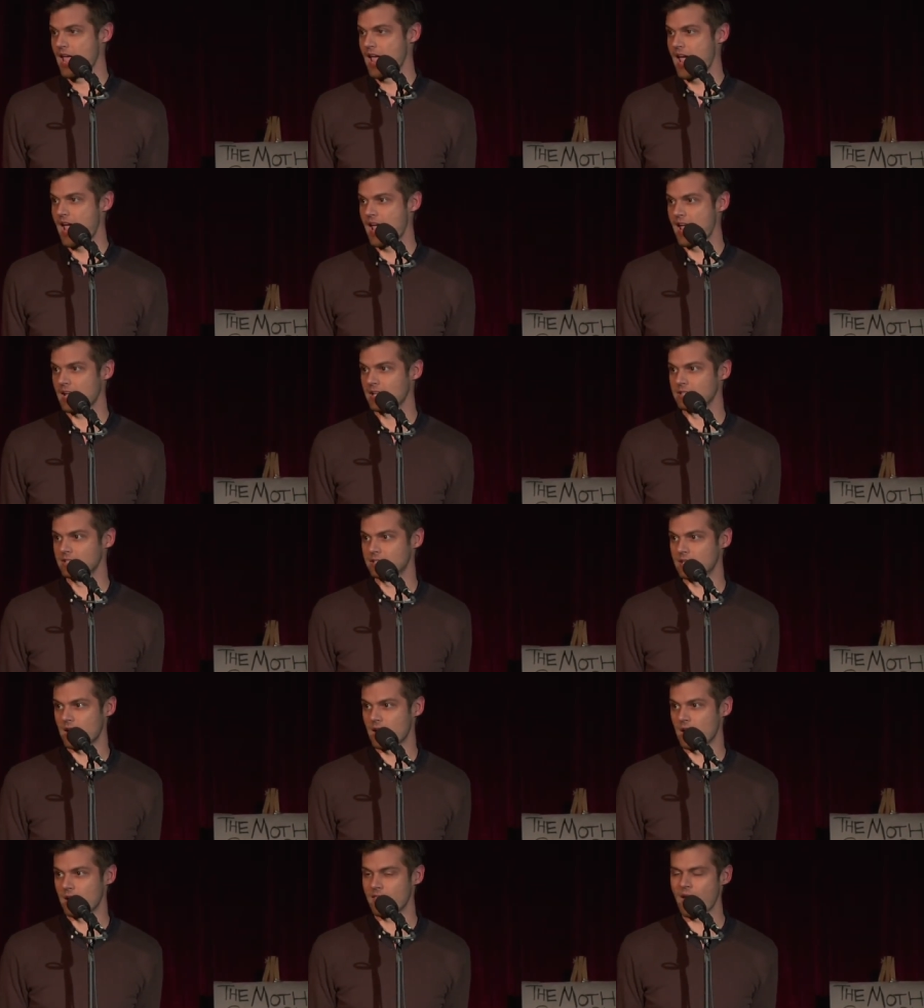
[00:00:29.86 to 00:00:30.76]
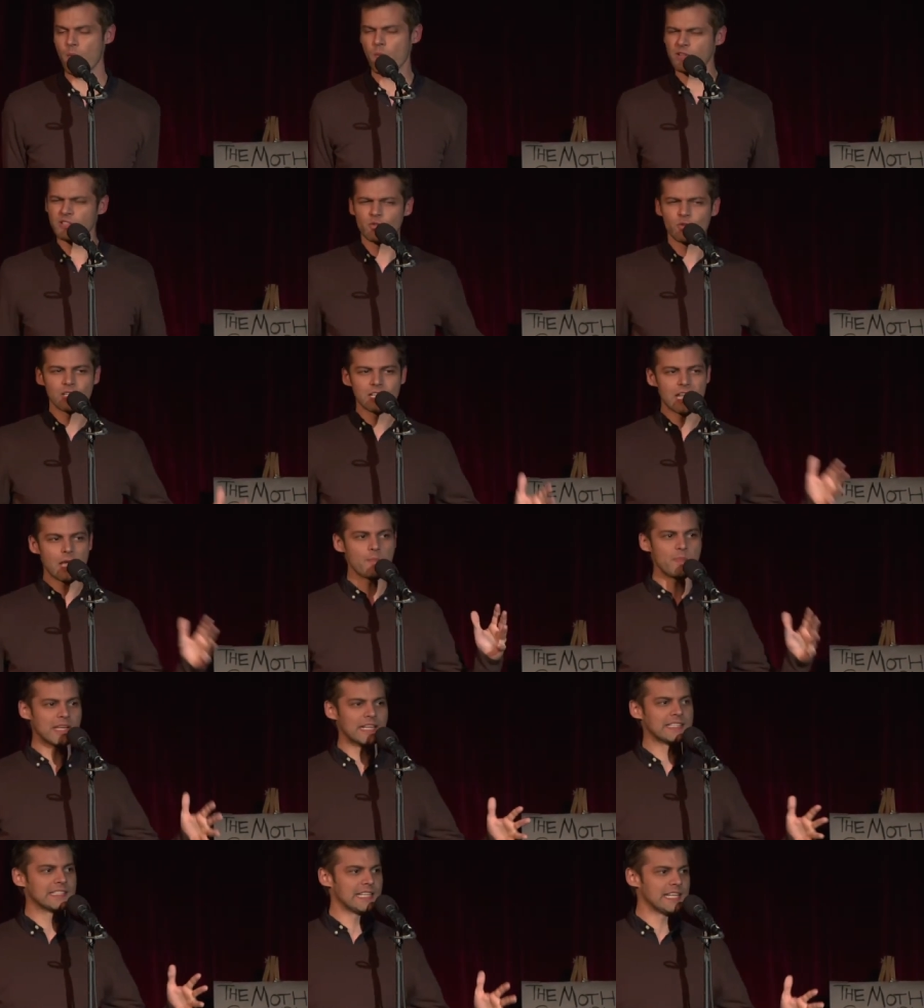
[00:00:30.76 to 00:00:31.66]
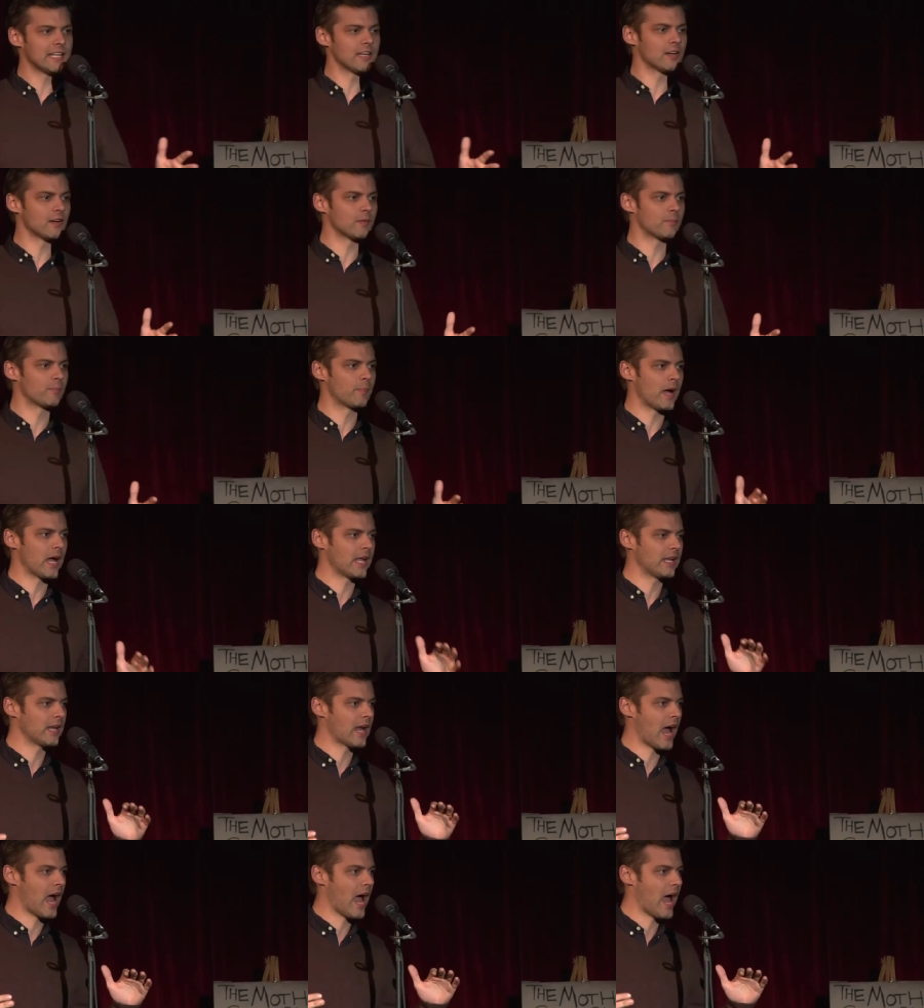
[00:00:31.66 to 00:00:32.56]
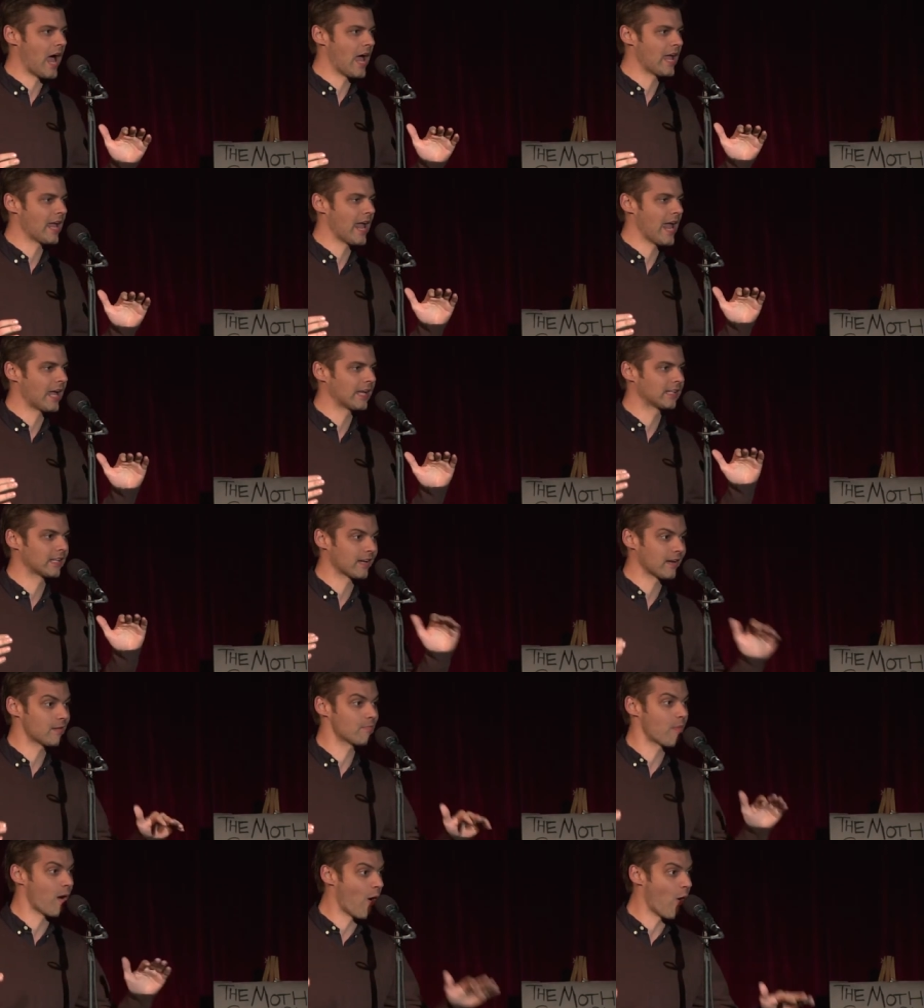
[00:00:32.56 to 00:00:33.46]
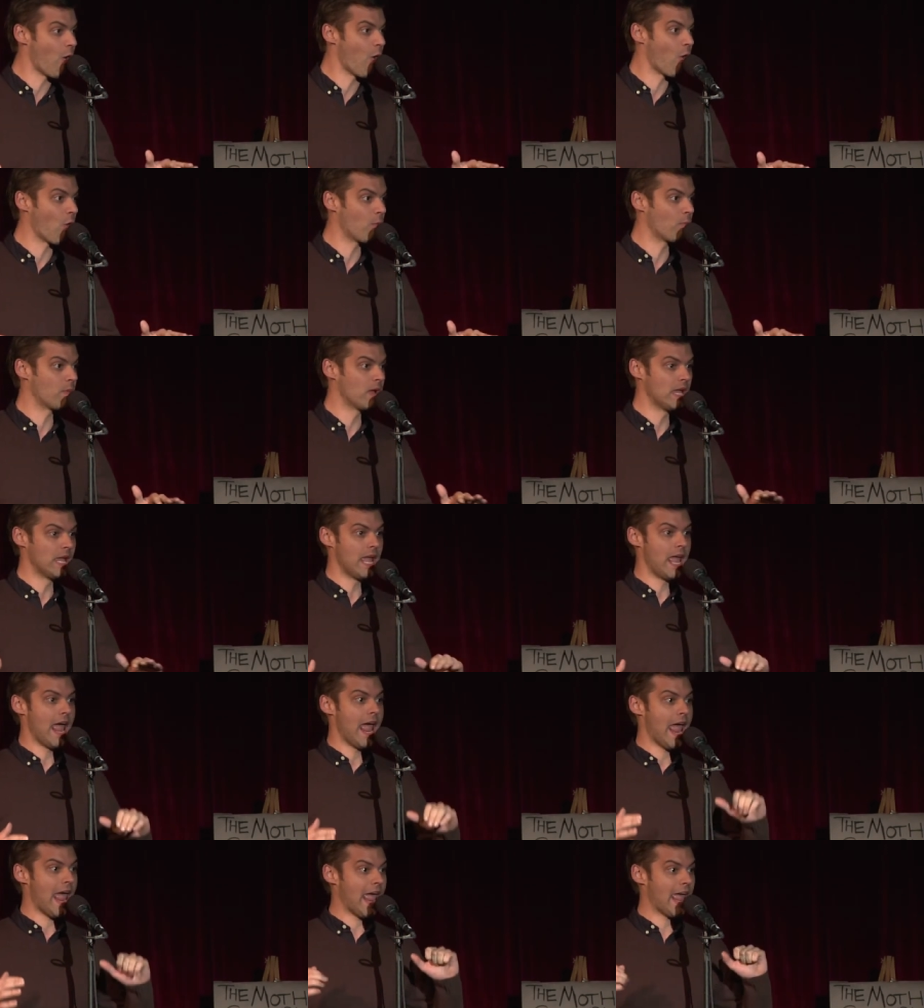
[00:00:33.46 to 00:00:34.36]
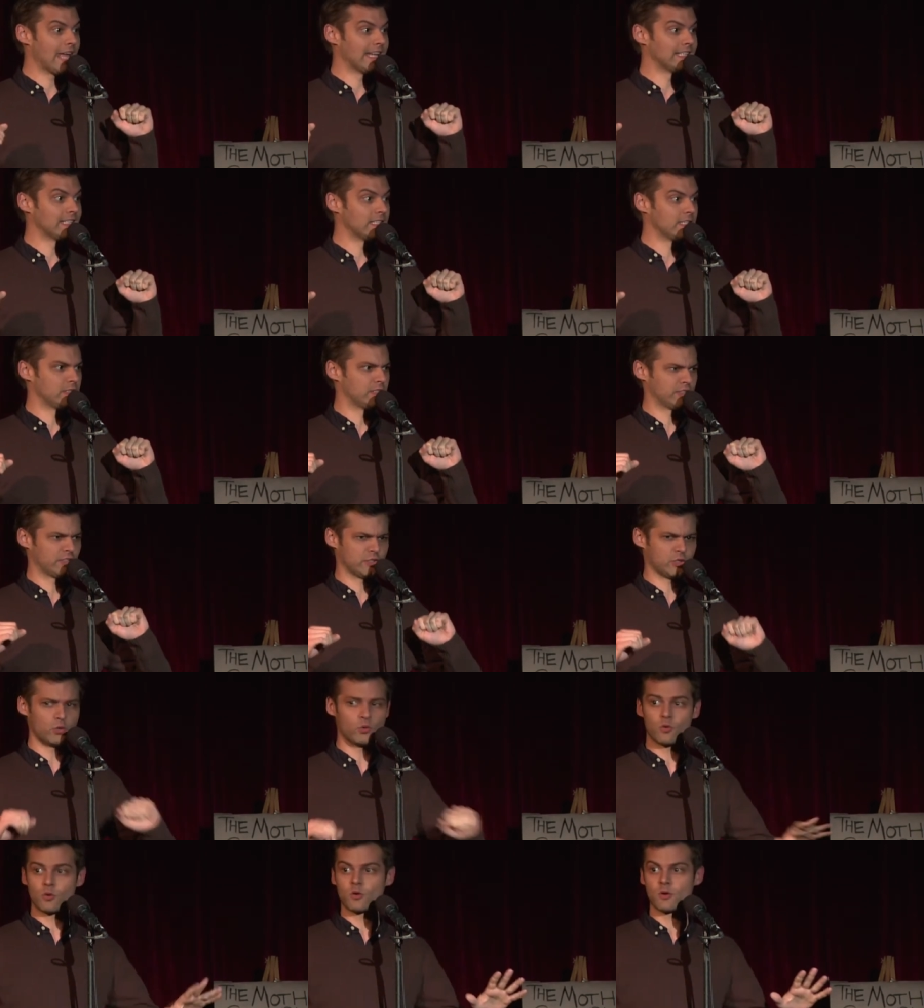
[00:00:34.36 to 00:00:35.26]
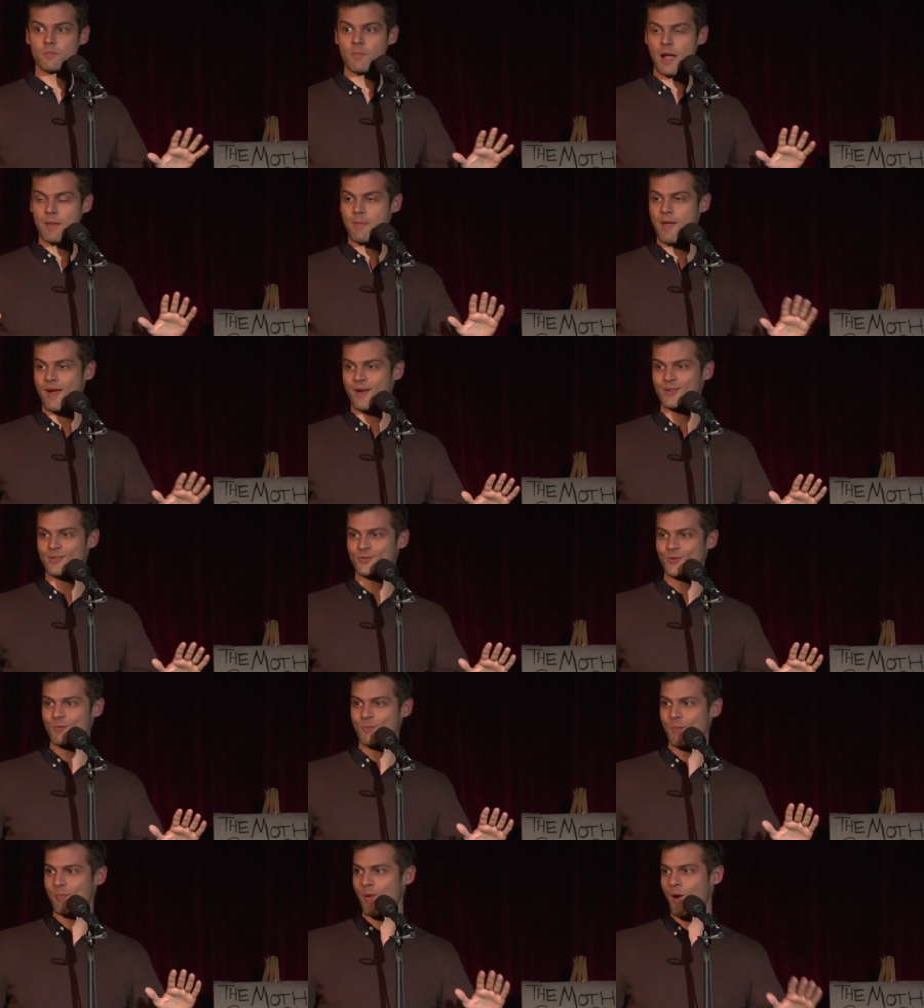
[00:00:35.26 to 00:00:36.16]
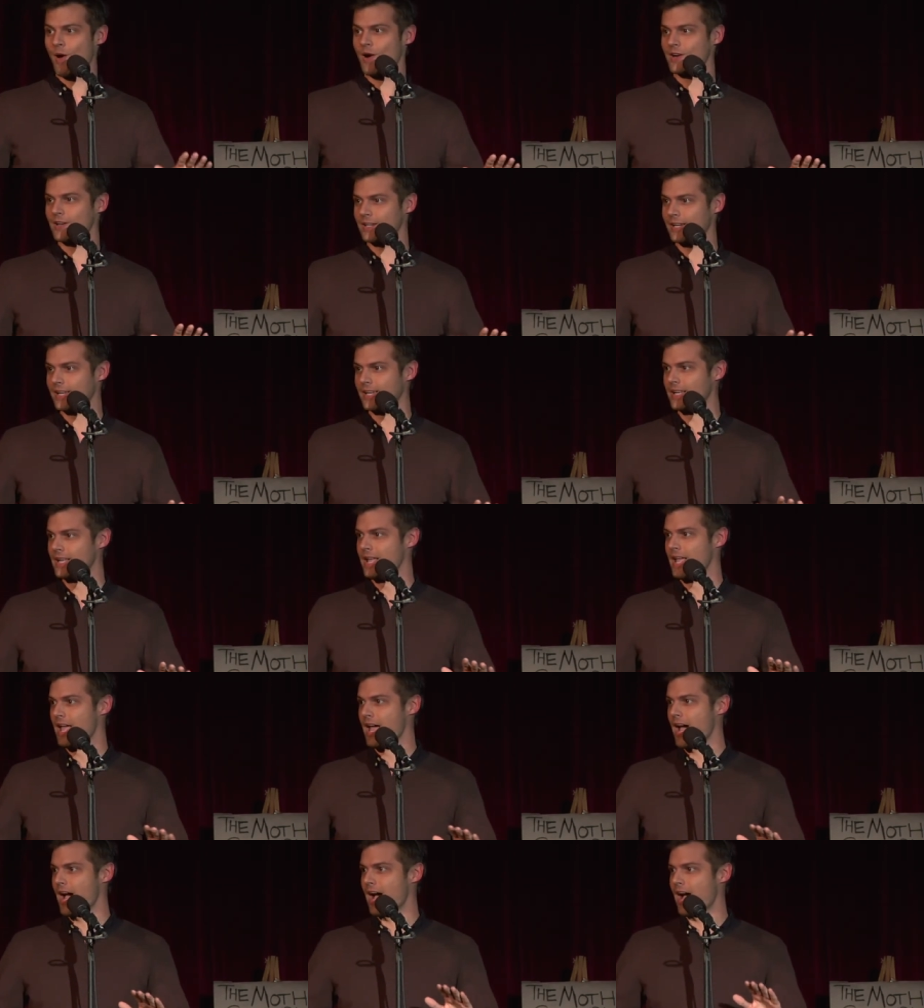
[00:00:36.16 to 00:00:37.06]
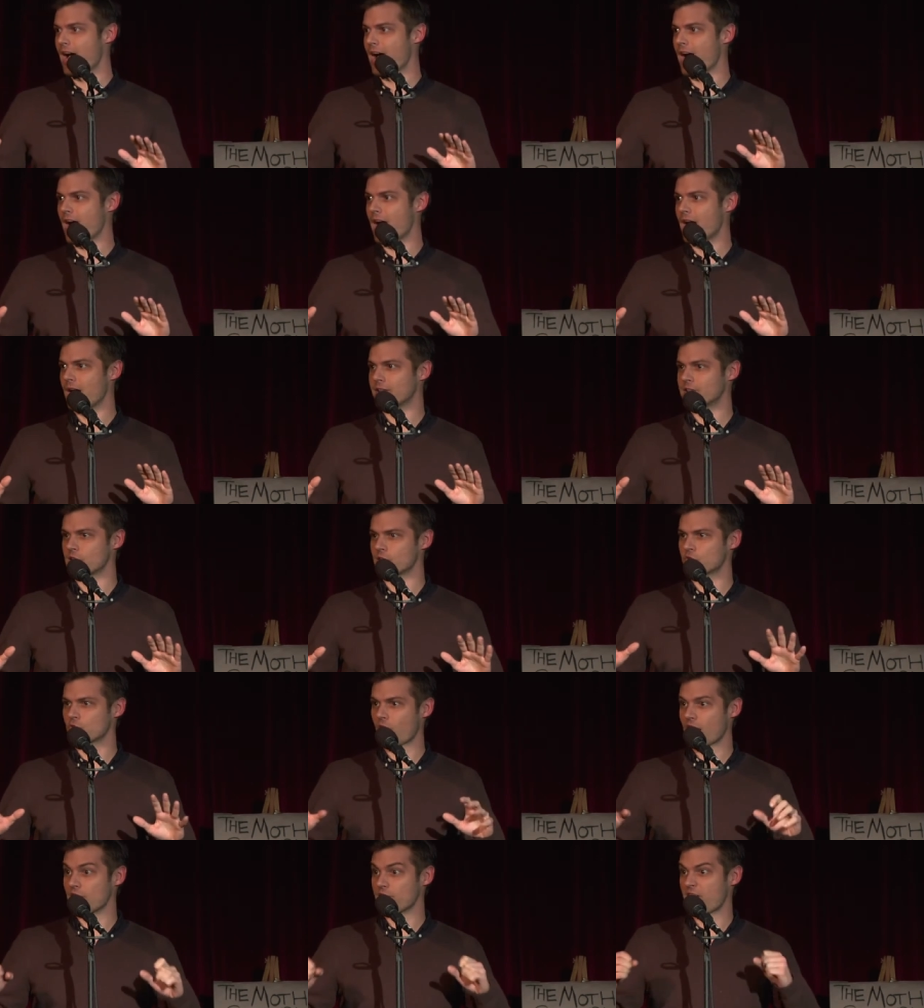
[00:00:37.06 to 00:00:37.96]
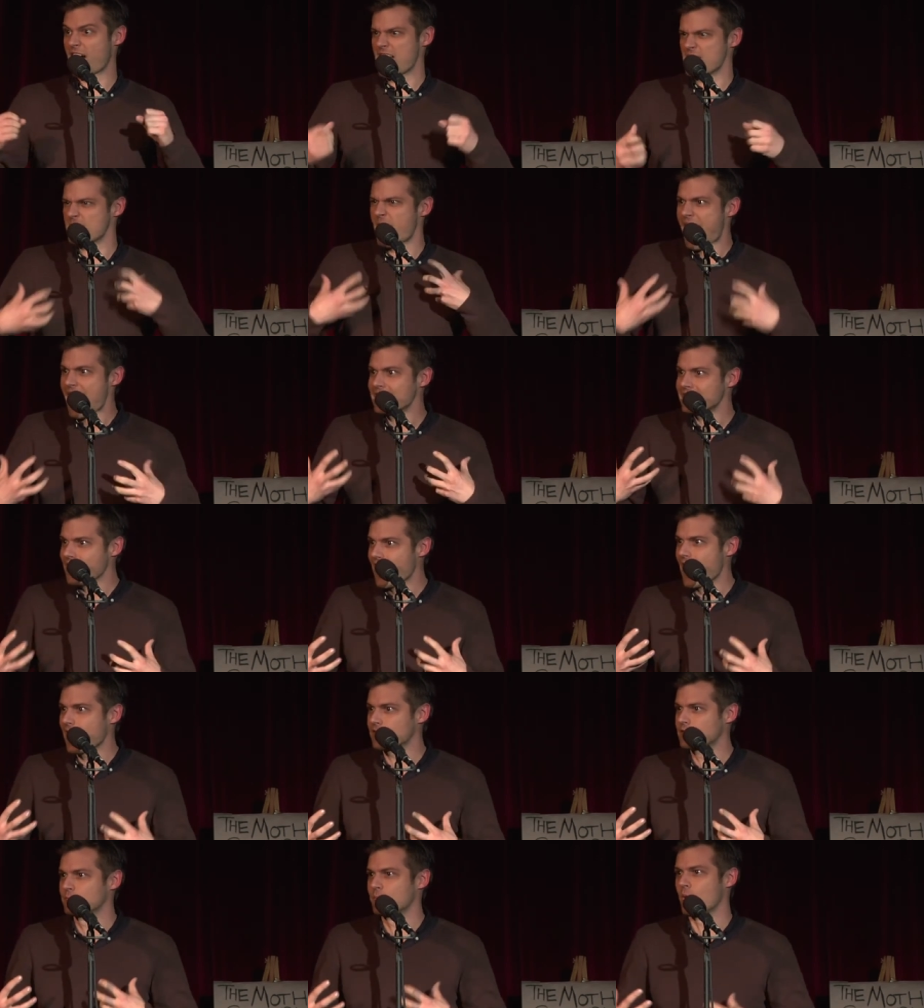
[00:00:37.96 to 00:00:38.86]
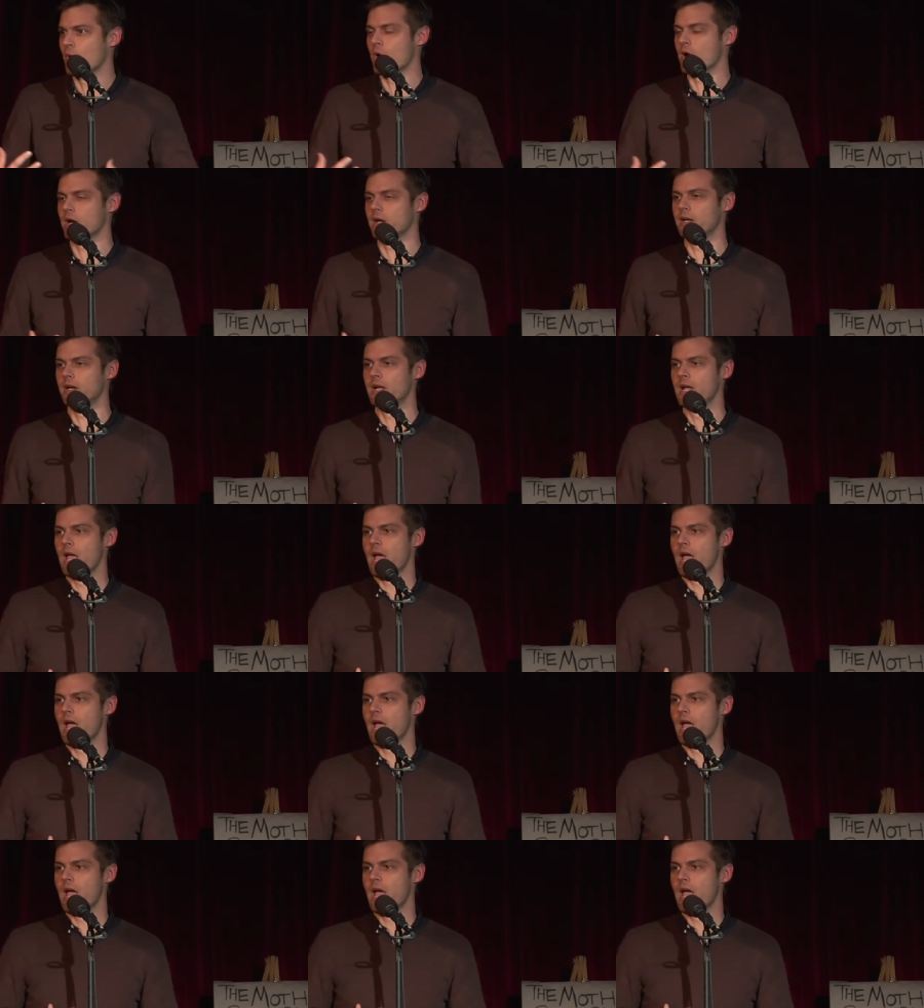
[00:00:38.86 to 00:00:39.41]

And that wasn't really a big deal, but I had come home and tore my parents' room apart to try to find my dad's porn.